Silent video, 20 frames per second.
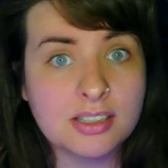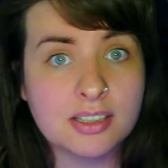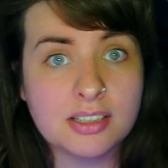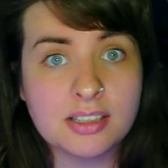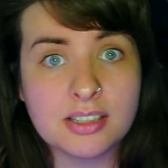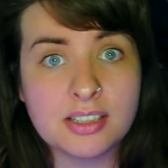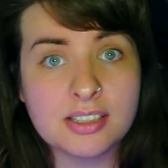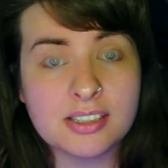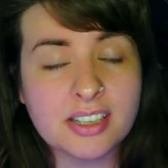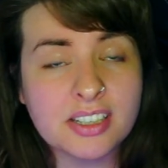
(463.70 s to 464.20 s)

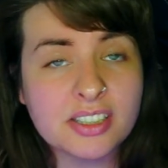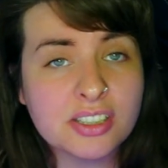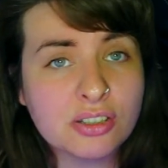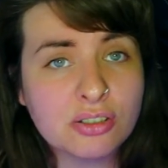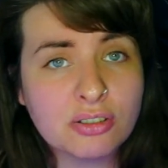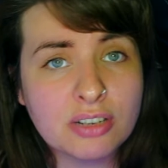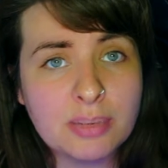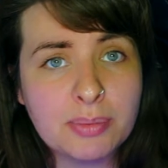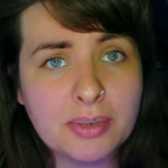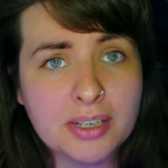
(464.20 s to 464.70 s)
this gets
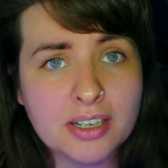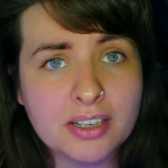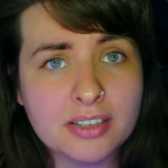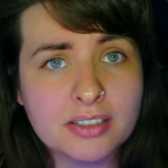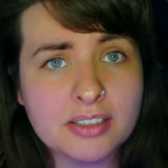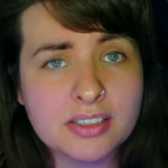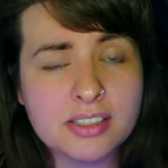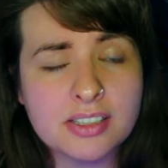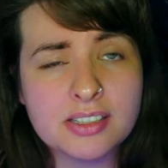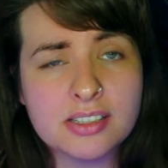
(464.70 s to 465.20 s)

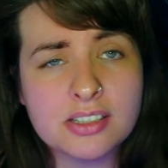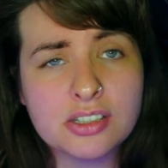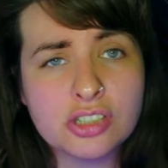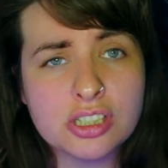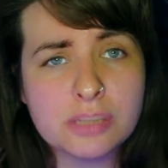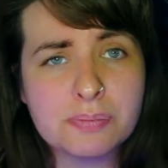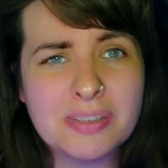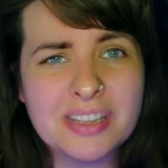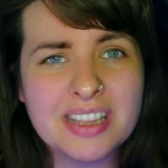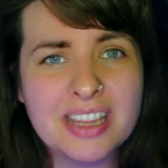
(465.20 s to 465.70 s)
creepier. This has
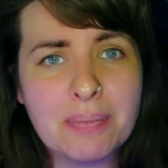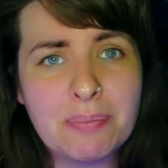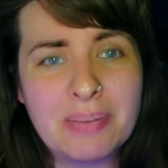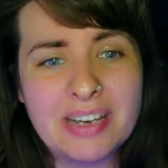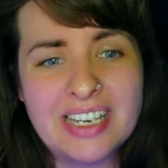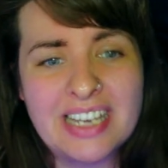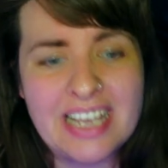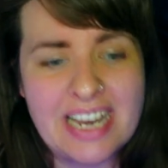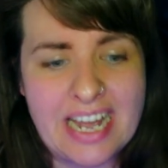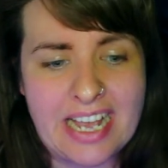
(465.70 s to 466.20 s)
just been the
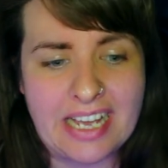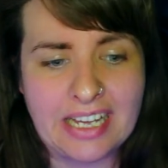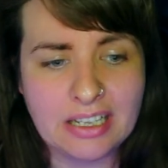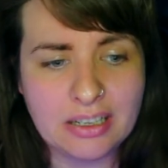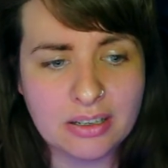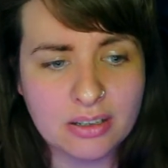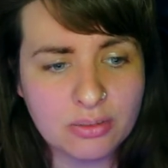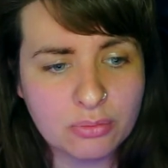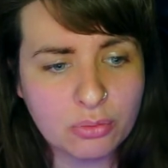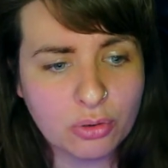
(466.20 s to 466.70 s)

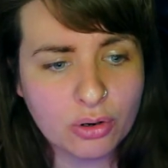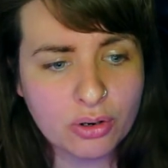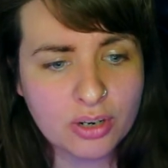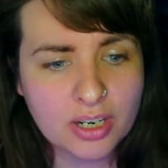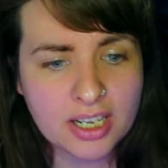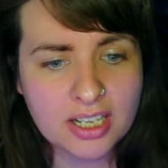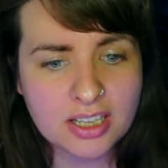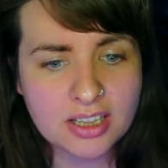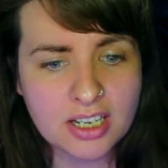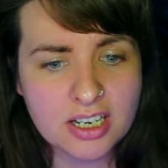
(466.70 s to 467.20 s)
beginning. We're
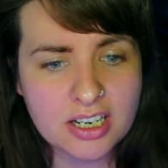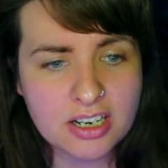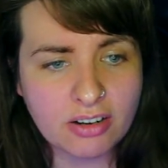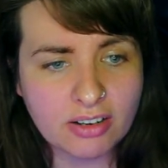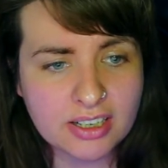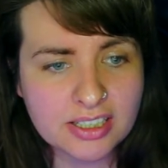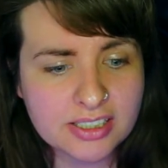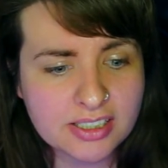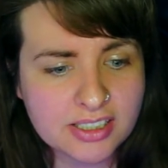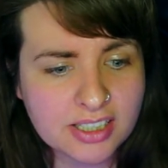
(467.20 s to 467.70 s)
only in the
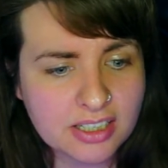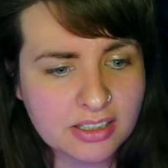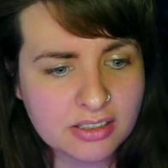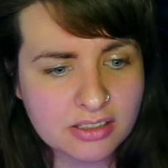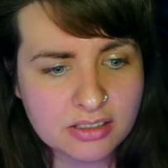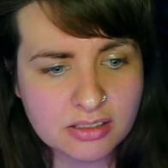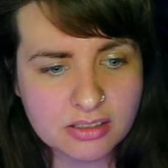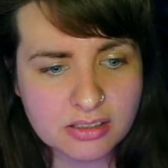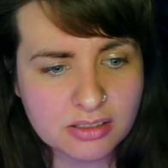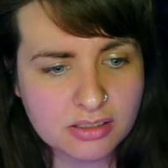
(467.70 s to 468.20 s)

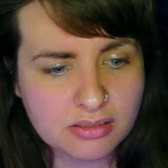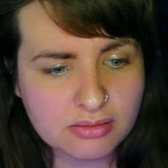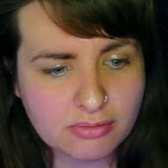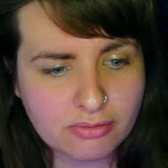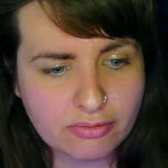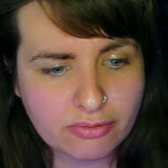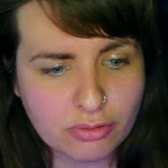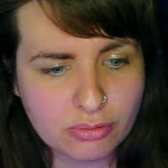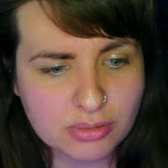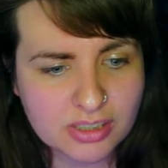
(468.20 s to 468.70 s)

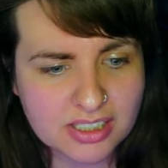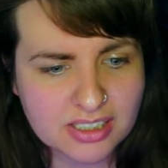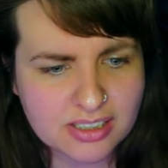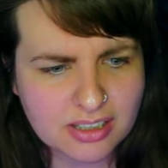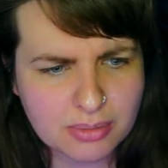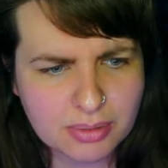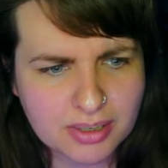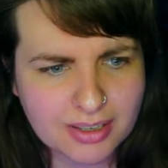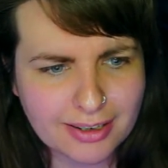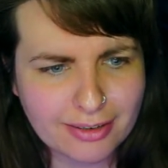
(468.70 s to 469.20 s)
1940s, I
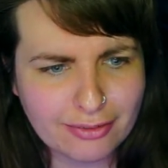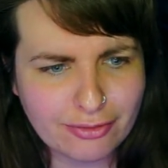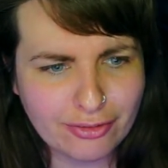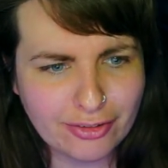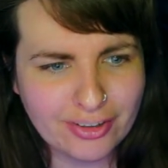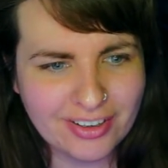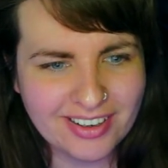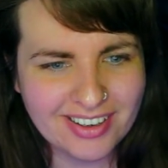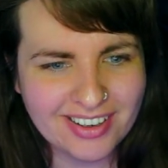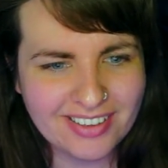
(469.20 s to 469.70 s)

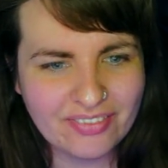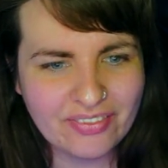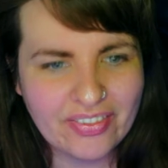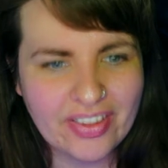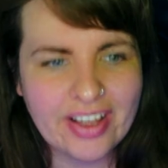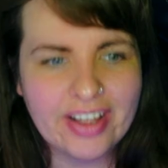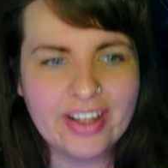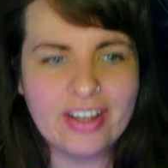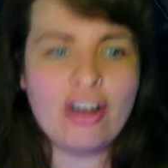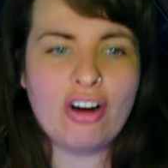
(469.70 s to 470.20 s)
believe.
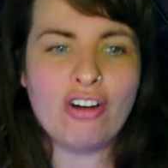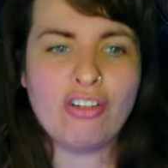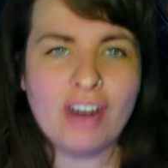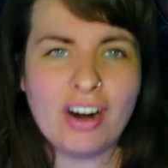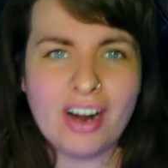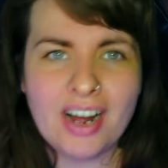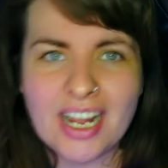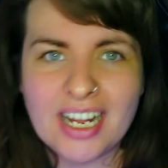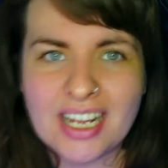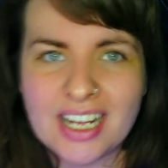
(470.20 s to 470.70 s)
All
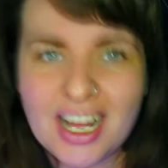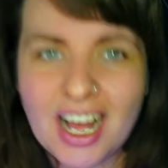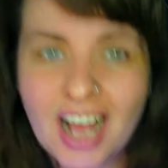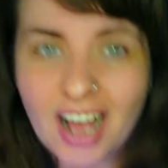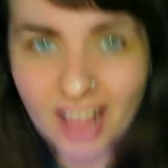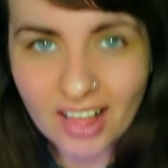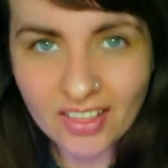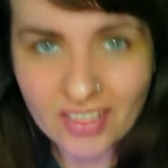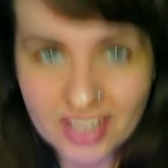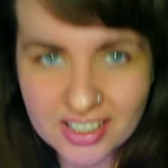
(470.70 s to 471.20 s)
right,
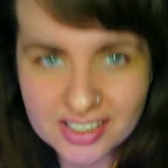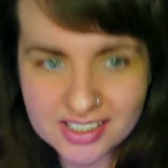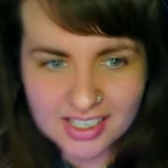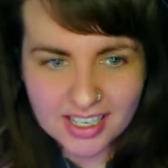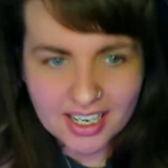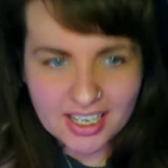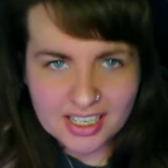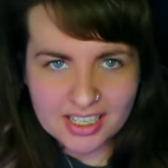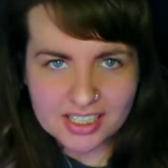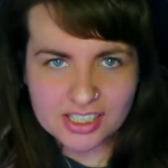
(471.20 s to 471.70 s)
let's
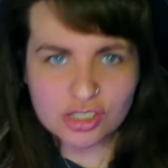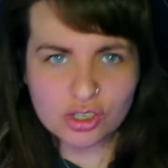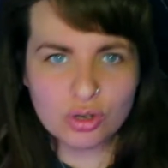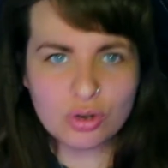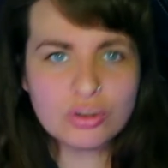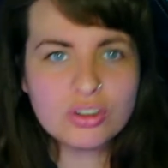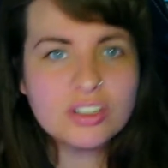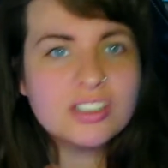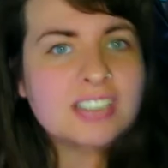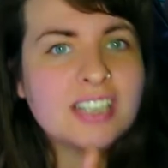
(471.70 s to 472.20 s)
get
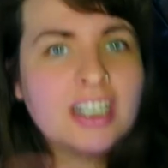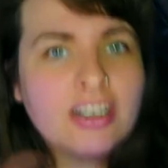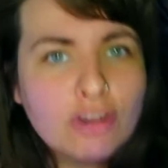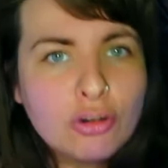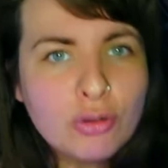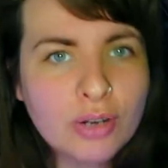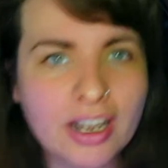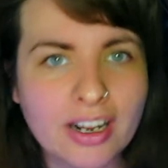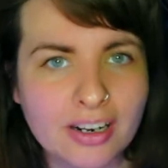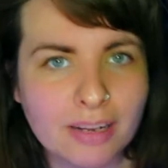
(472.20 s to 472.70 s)
into the
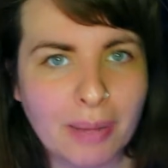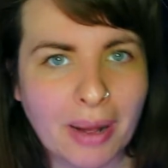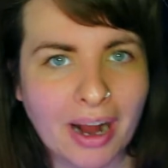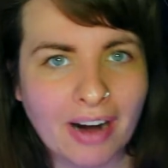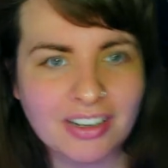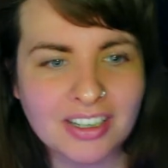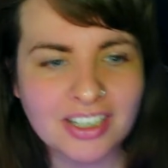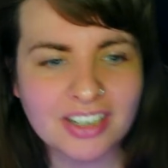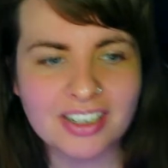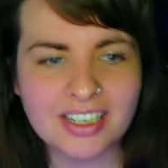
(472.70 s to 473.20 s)
serial killer
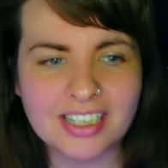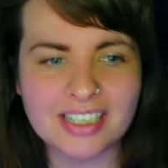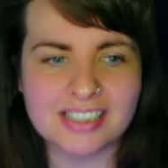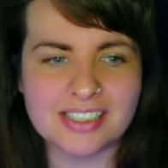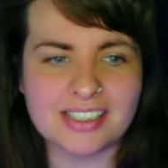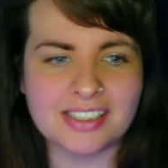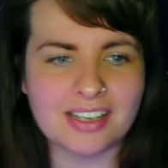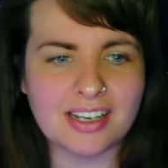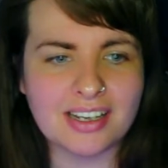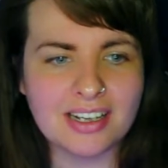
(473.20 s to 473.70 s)

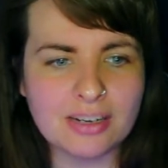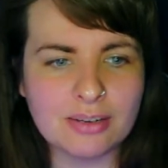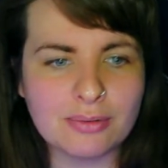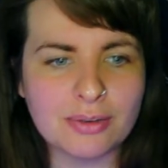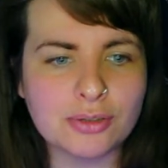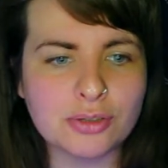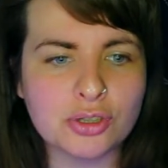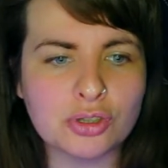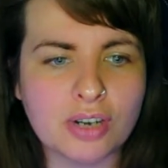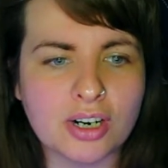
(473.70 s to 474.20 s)
paradise.
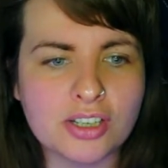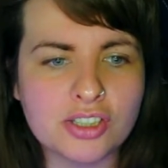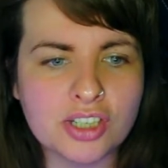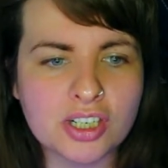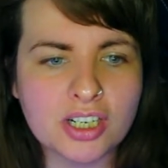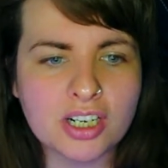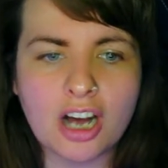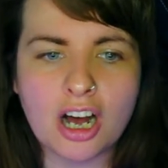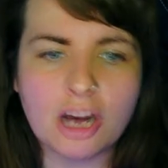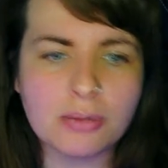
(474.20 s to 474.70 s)
While
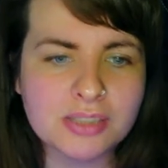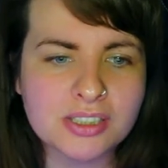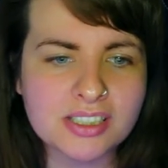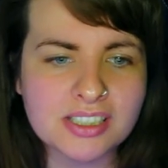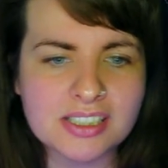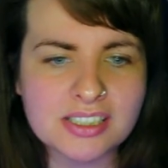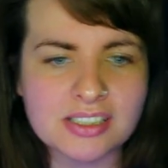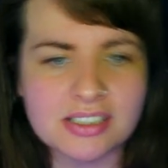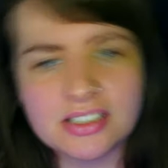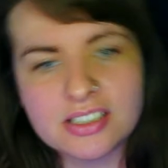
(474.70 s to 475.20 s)
tragic
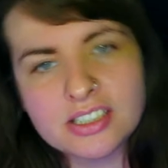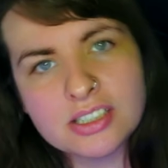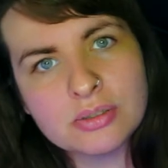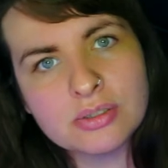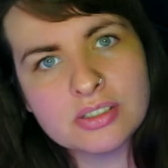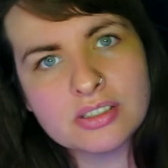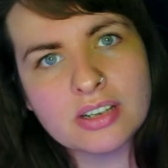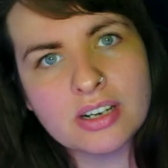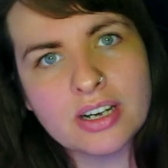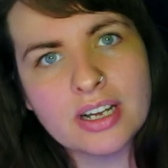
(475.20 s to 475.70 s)
calamities and
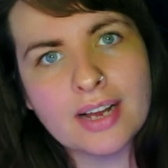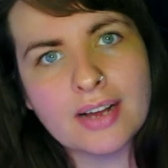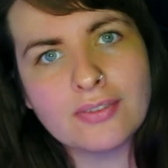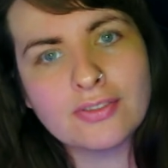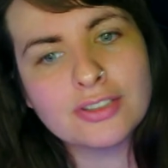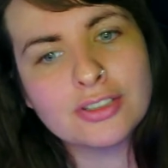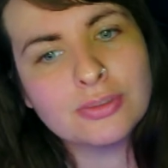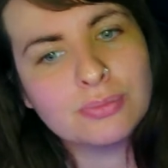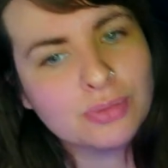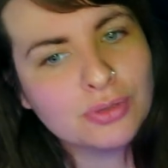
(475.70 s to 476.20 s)
suicide have
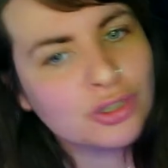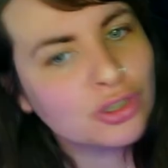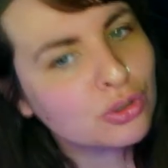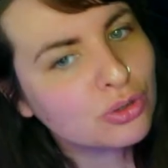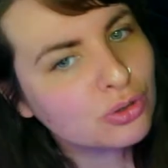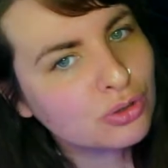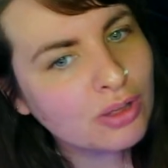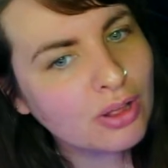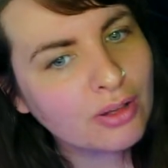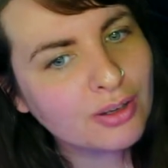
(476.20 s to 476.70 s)

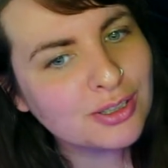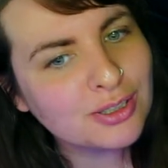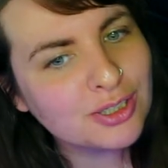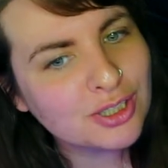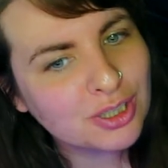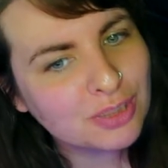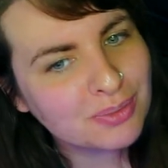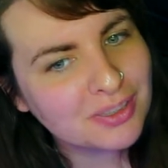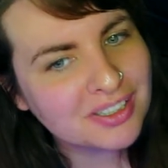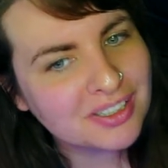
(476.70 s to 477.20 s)

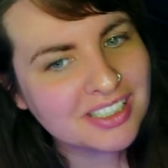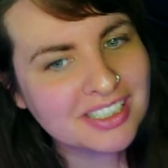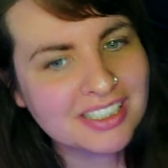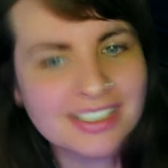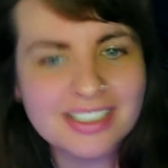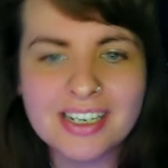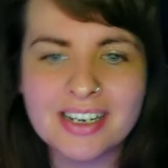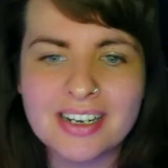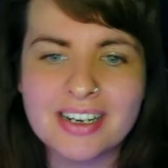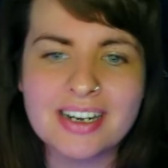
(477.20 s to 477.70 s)
contributed
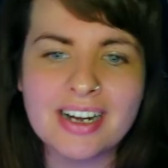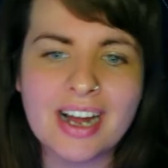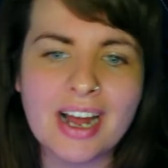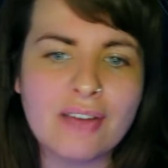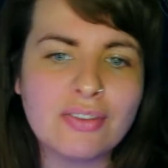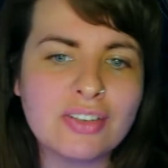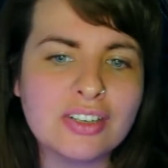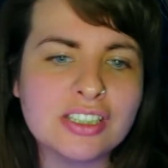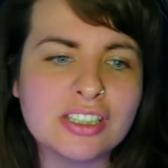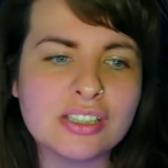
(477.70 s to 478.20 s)

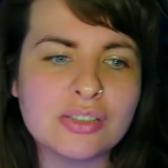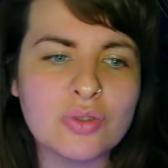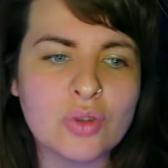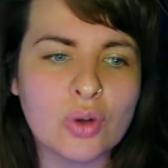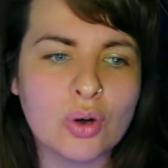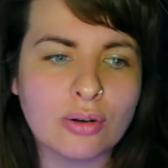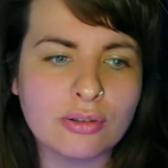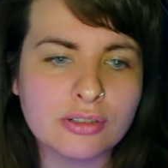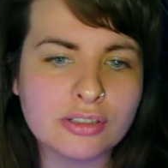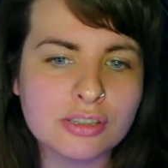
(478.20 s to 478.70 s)
heavy to the
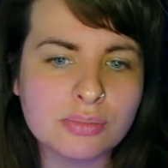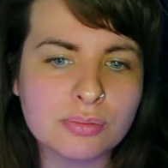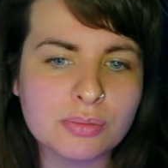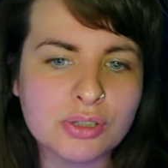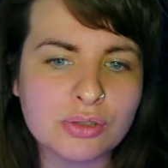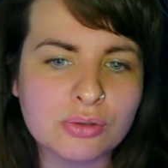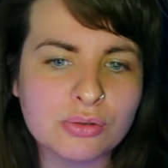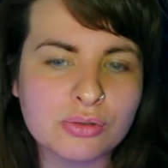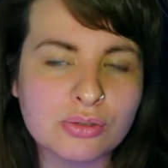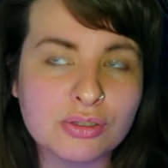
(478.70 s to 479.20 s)

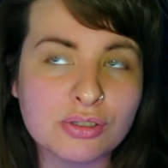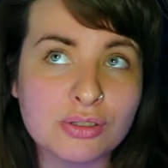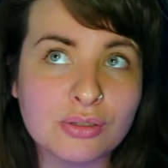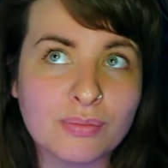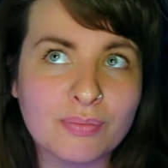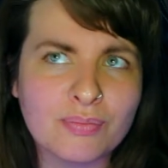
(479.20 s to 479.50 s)
hospital's